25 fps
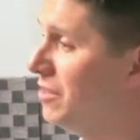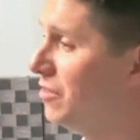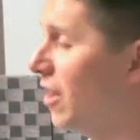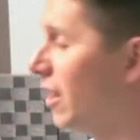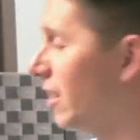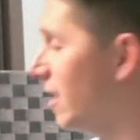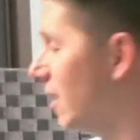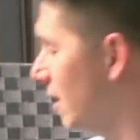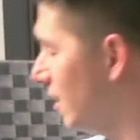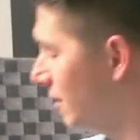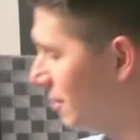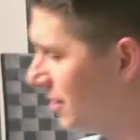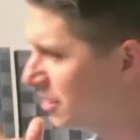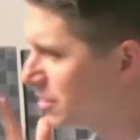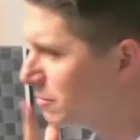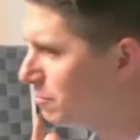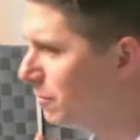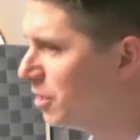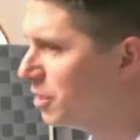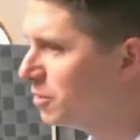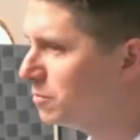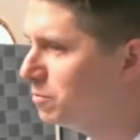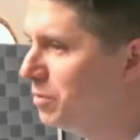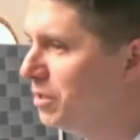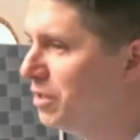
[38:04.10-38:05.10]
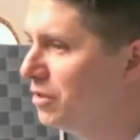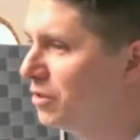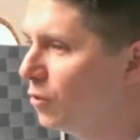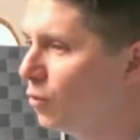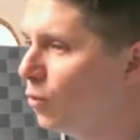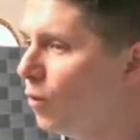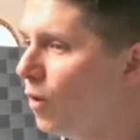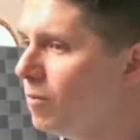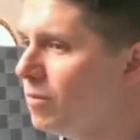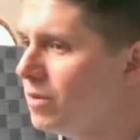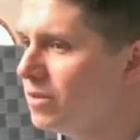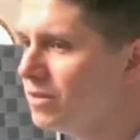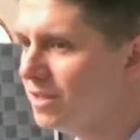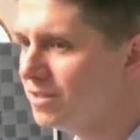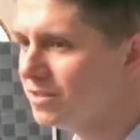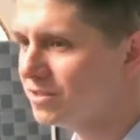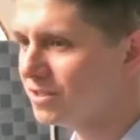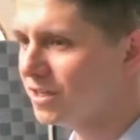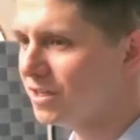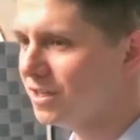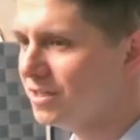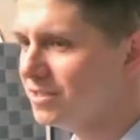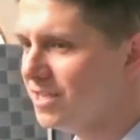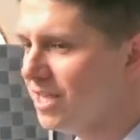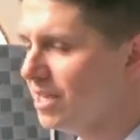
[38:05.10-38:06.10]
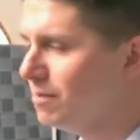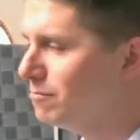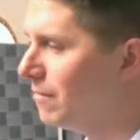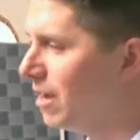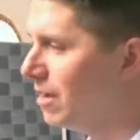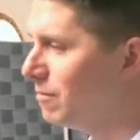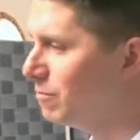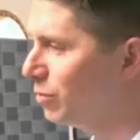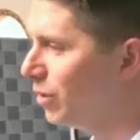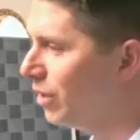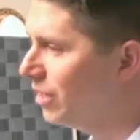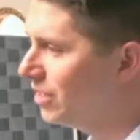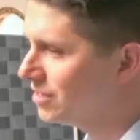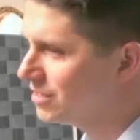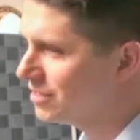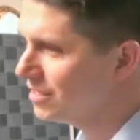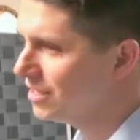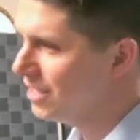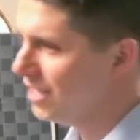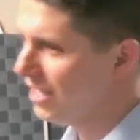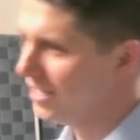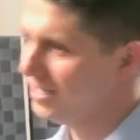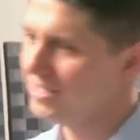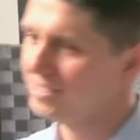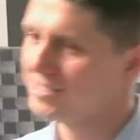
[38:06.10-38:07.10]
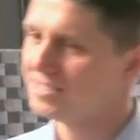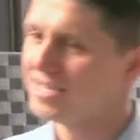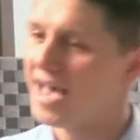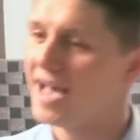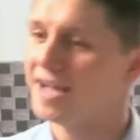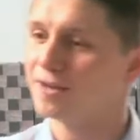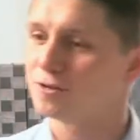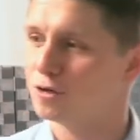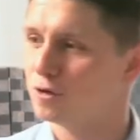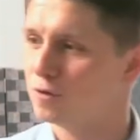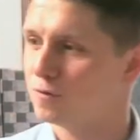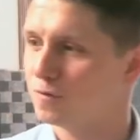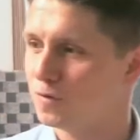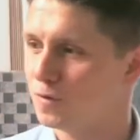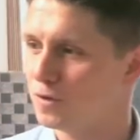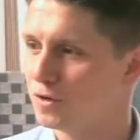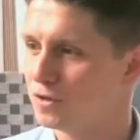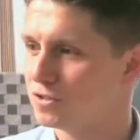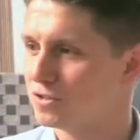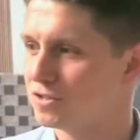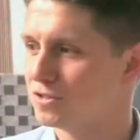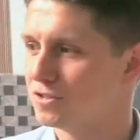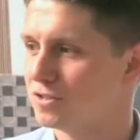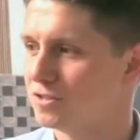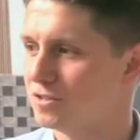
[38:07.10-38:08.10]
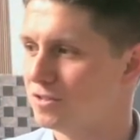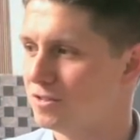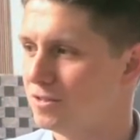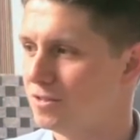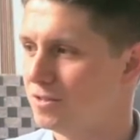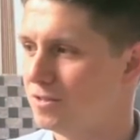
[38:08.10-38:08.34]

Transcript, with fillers: he thought, this must be the woman that's going to take my place, and he attacked her first.